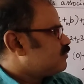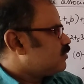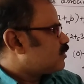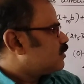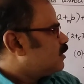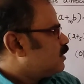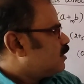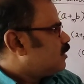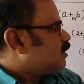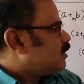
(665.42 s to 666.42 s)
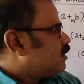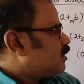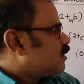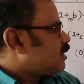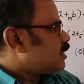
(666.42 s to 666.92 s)
4.
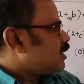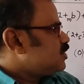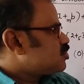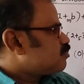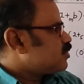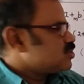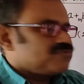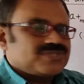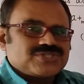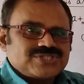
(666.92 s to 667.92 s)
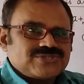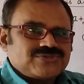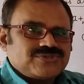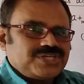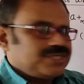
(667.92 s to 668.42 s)
The least positive integer is
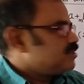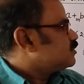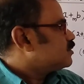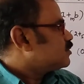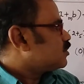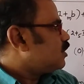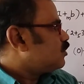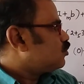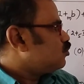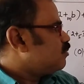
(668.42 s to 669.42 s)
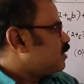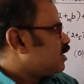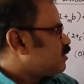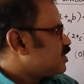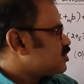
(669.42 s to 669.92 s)
3. So, 2
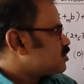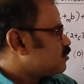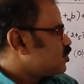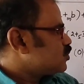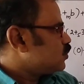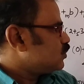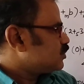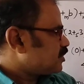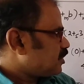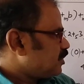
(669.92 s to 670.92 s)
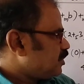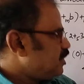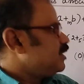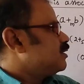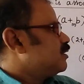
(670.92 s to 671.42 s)
multiplication modulo
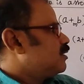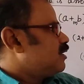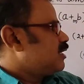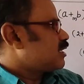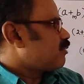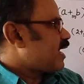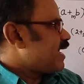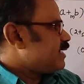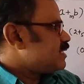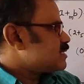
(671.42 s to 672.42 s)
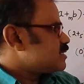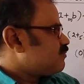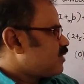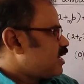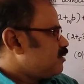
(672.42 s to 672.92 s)
3 in the brackets,
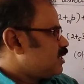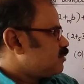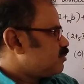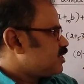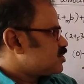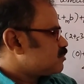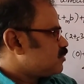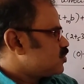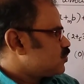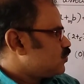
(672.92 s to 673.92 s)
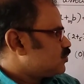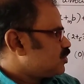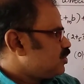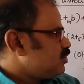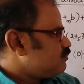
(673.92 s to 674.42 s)
5 multiplication modulo
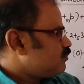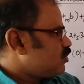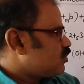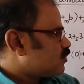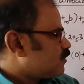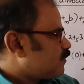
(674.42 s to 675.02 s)
3, 4.